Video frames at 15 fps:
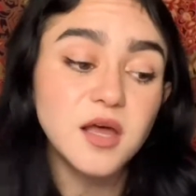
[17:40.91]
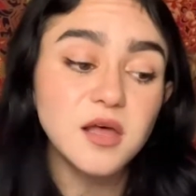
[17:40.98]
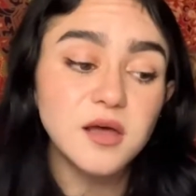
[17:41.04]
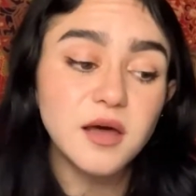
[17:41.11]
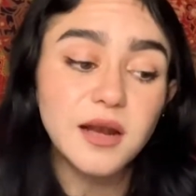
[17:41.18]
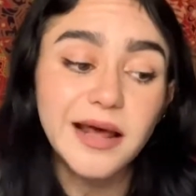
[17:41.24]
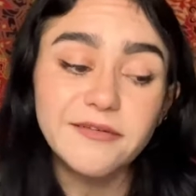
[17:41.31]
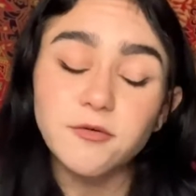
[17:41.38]
And
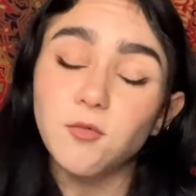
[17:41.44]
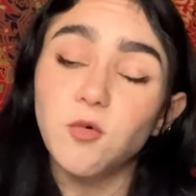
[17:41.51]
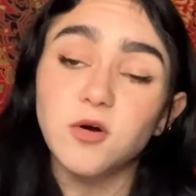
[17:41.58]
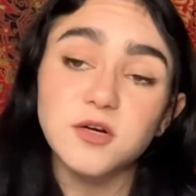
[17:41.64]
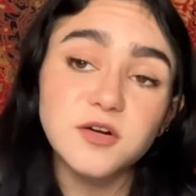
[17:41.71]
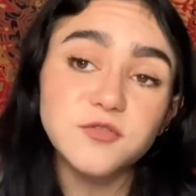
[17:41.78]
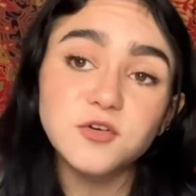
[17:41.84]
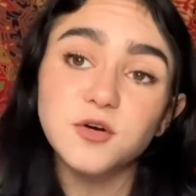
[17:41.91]
have a
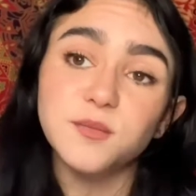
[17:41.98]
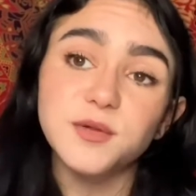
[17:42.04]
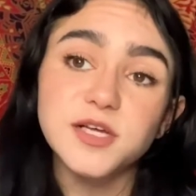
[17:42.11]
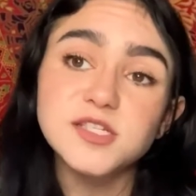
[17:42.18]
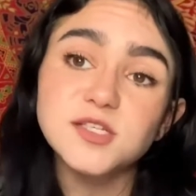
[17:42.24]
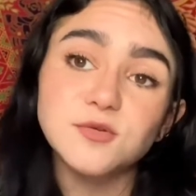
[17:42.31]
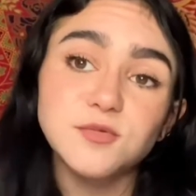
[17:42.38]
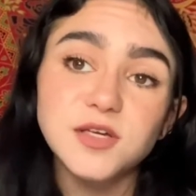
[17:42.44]
wonderful and
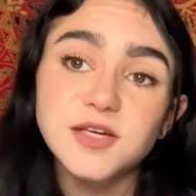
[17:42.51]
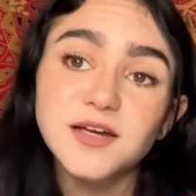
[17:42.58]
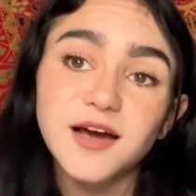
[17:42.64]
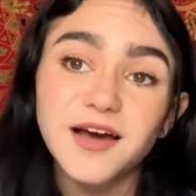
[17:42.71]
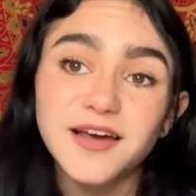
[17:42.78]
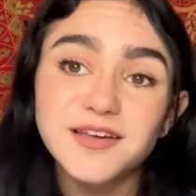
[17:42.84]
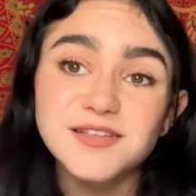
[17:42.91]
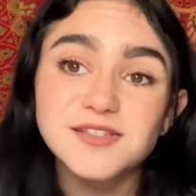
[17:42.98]
blessed week,
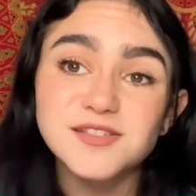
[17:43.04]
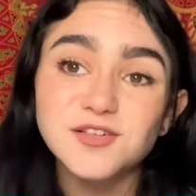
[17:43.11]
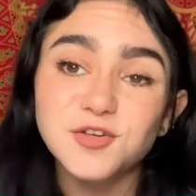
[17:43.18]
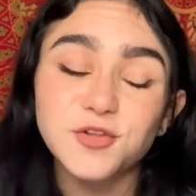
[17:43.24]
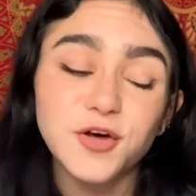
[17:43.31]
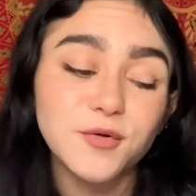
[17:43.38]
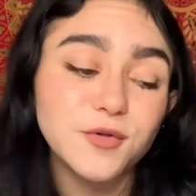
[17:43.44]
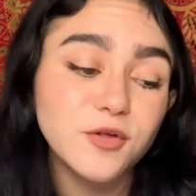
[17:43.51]
guys. Good
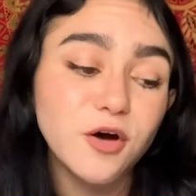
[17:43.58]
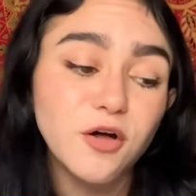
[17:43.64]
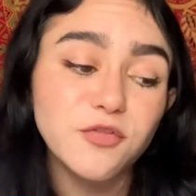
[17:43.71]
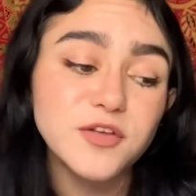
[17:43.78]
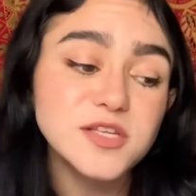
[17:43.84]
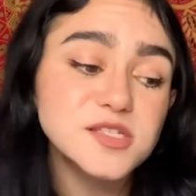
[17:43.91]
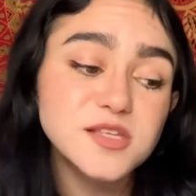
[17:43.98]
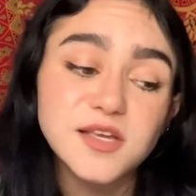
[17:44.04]
luck with all of
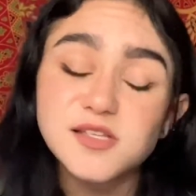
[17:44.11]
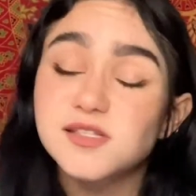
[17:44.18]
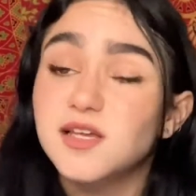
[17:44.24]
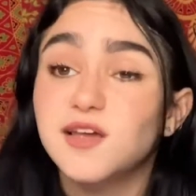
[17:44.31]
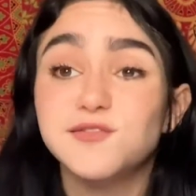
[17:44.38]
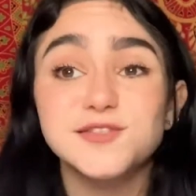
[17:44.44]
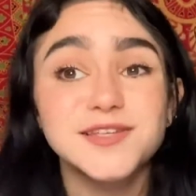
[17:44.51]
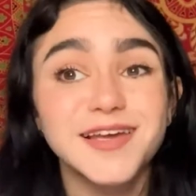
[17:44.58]
this. Stay safe,
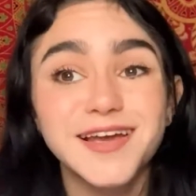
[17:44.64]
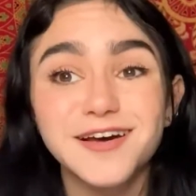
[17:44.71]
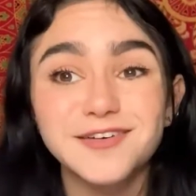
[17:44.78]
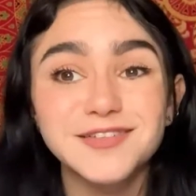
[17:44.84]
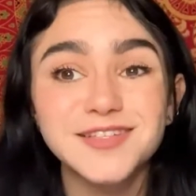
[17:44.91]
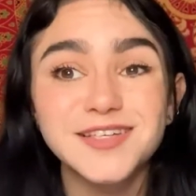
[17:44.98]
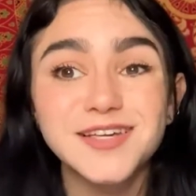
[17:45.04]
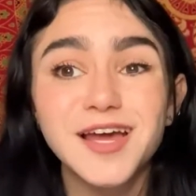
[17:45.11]
stay
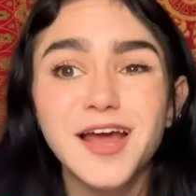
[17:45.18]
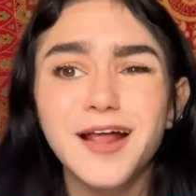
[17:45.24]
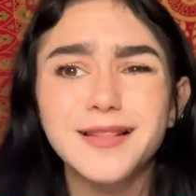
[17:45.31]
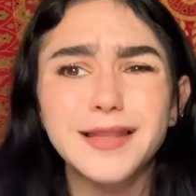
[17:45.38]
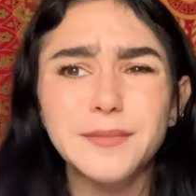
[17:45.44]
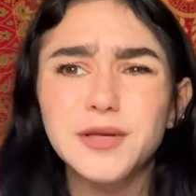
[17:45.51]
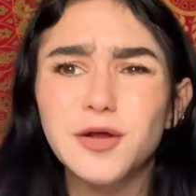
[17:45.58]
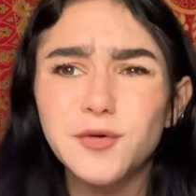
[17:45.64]
healthy. Let
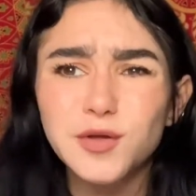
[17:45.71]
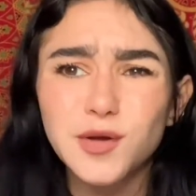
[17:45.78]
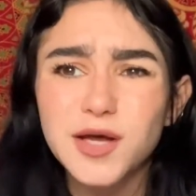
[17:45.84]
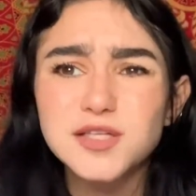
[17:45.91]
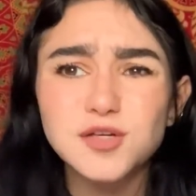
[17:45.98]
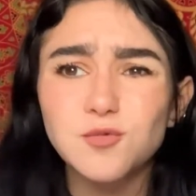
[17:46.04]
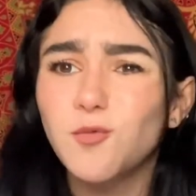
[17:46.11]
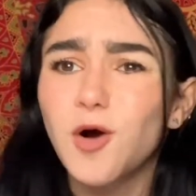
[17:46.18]
me know what you guys
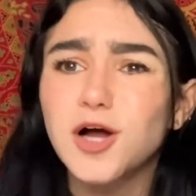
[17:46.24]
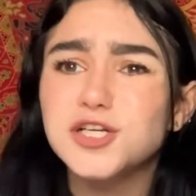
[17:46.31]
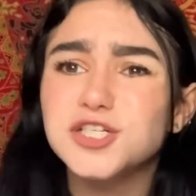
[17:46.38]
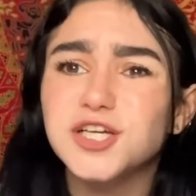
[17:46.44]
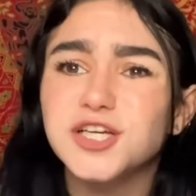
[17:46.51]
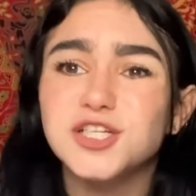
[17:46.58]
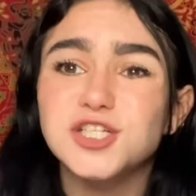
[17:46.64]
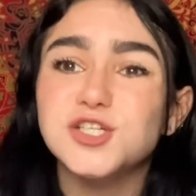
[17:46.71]
are watching
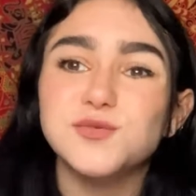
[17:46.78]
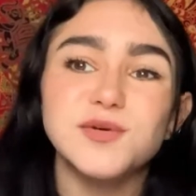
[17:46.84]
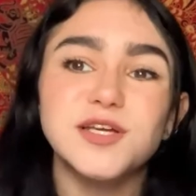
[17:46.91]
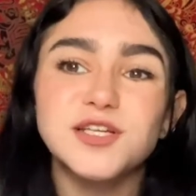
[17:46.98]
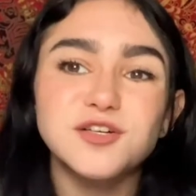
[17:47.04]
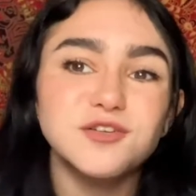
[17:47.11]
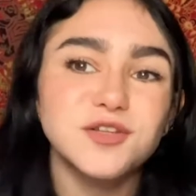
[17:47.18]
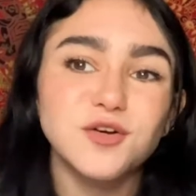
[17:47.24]
and doing
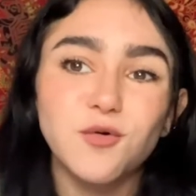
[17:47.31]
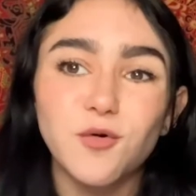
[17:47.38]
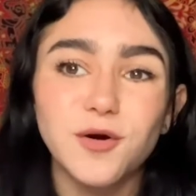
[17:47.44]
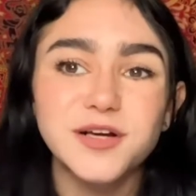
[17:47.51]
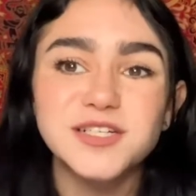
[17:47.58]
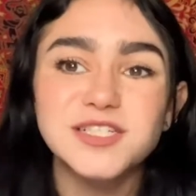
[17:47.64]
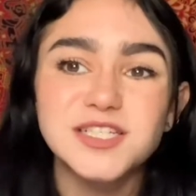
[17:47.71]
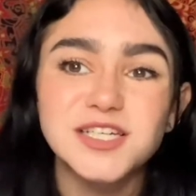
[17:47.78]
during the
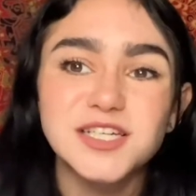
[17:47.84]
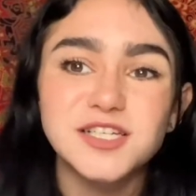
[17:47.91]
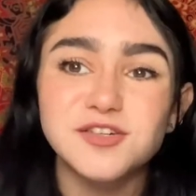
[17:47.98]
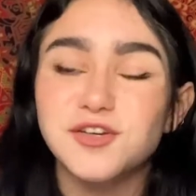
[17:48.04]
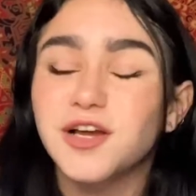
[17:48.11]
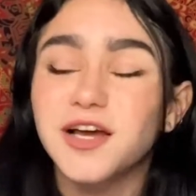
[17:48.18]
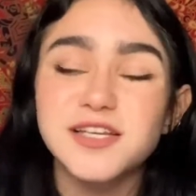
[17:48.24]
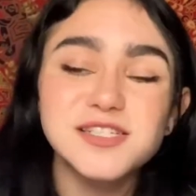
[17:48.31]
quarantine,
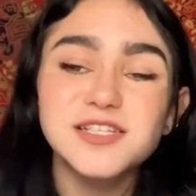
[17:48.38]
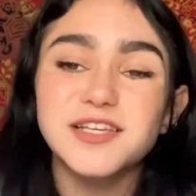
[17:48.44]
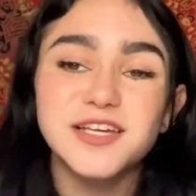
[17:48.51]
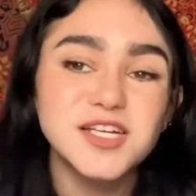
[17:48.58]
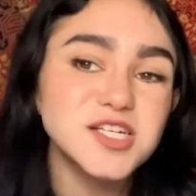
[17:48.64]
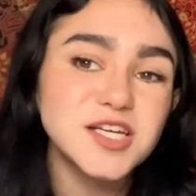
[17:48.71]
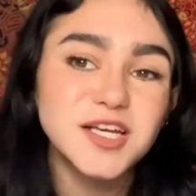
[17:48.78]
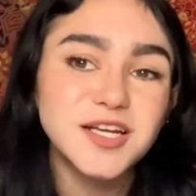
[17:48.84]
during
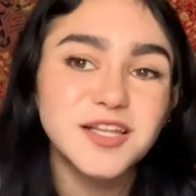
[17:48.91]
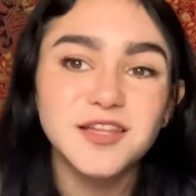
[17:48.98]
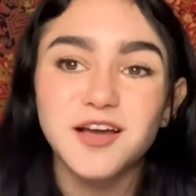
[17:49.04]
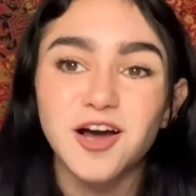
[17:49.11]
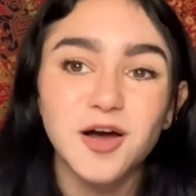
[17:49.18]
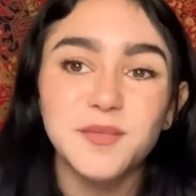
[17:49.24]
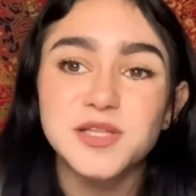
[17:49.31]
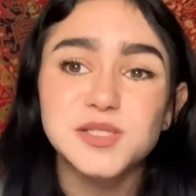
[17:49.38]
isolation, in the
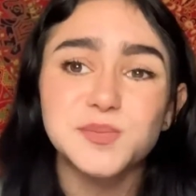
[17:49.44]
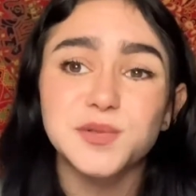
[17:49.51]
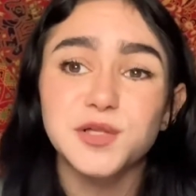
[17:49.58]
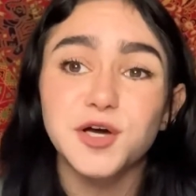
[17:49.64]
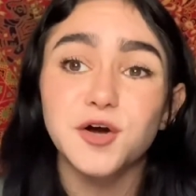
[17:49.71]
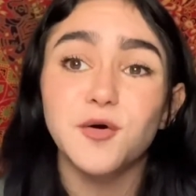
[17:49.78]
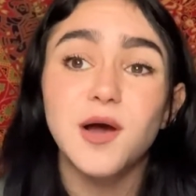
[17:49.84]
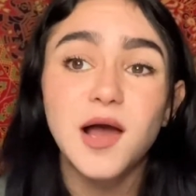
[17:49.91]
comments
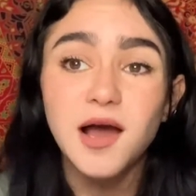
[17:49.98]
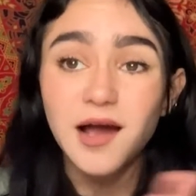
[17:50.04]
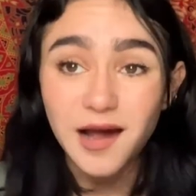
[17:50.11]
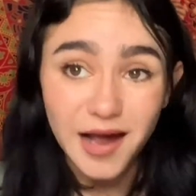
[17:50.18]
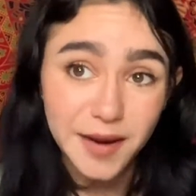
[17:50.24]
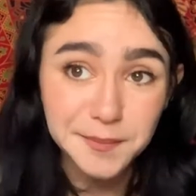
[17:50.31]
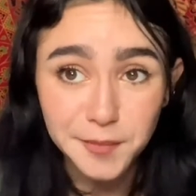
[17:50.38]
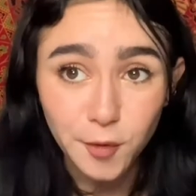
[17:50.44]
below.
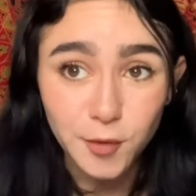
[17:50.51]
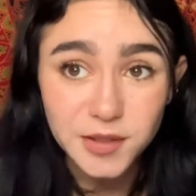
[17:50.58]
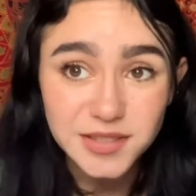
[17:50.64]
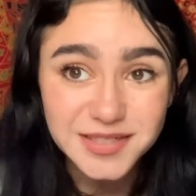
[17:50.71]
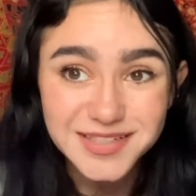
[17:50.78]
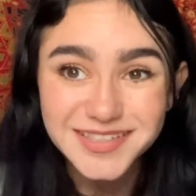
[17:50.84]
I'm bored.